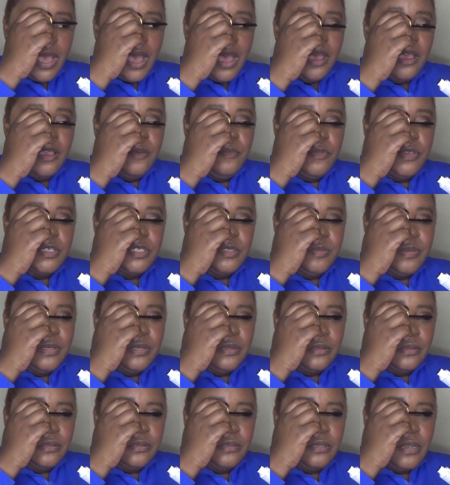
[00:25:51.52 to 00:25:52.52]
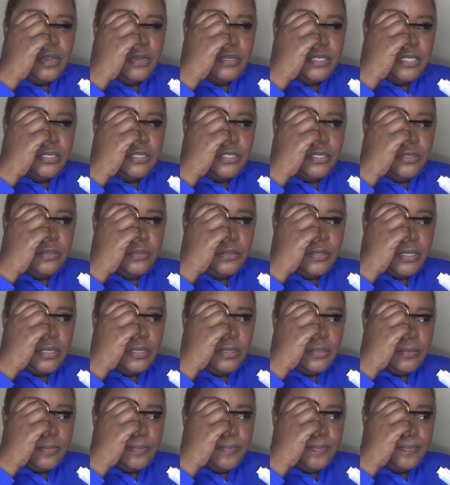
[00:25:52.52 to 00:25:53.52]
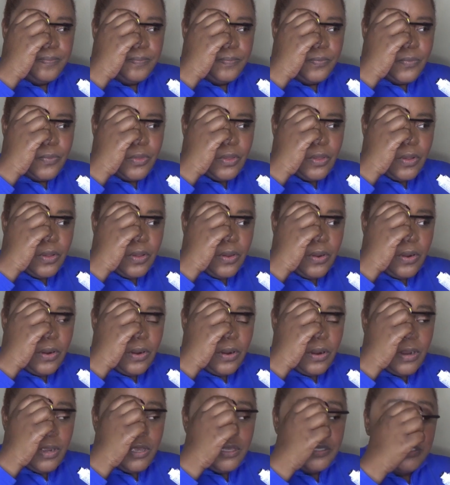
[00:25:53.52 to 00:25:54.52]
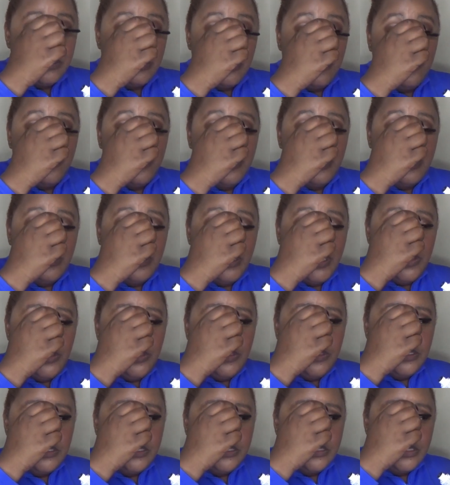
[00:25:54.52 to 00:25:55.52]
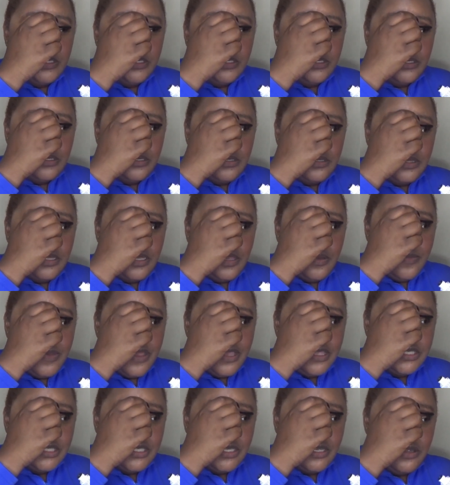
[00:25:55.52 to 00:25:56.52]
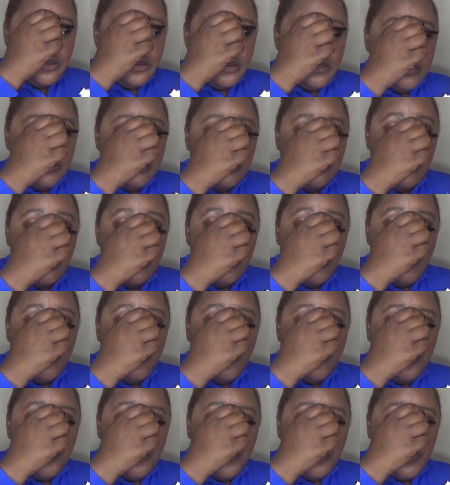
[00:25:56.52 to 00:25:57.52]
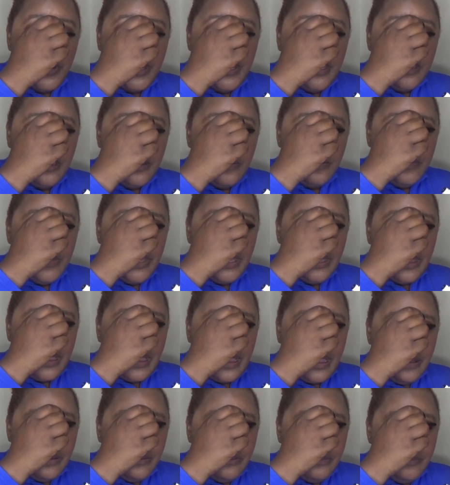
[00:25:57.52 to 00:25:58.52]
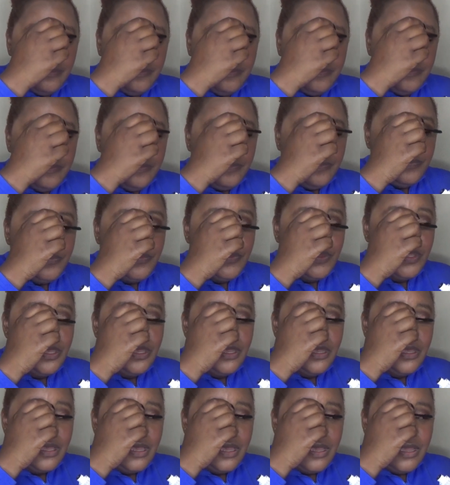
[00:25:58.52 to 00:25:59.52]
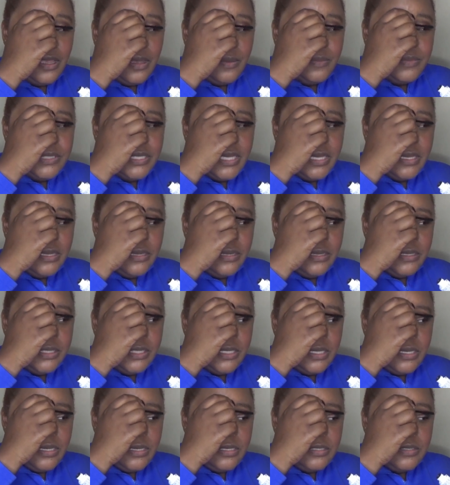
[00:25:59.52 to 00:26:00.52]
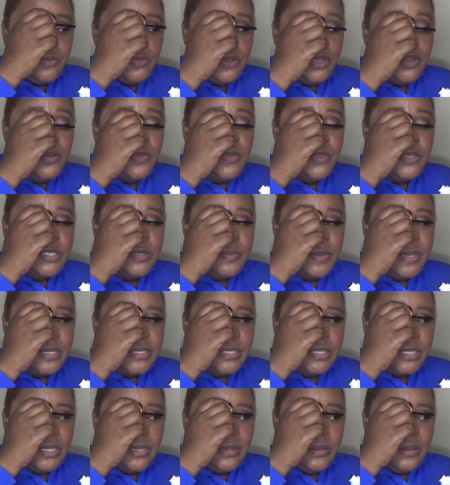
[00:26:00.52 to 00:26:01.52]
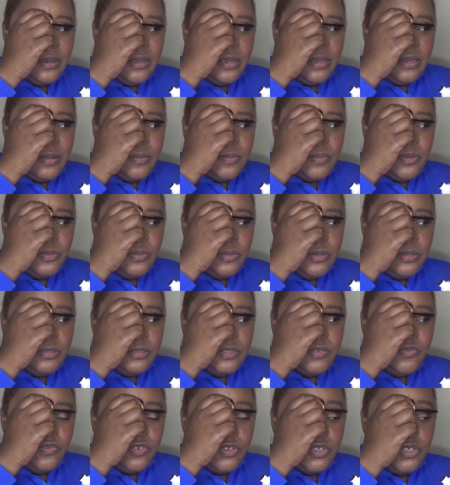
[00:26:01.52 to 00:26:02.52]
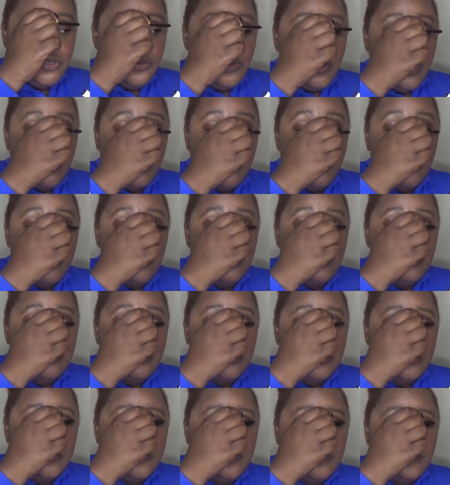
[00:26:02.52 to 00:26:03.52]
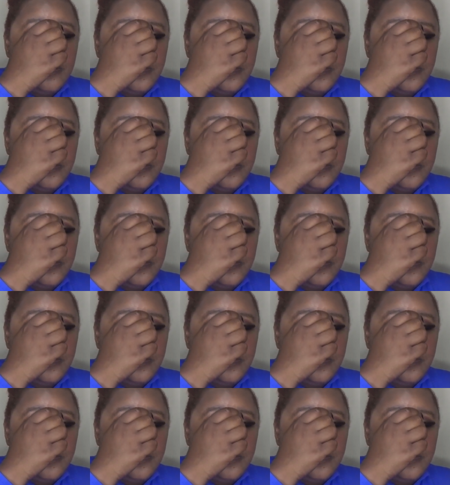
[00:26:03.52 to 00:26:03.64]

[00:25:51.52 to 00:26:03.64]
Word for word: I must be allergic to it or something in this their mascaras break me out. I am taking a chance wearing this mascara and I'm doing this for you guys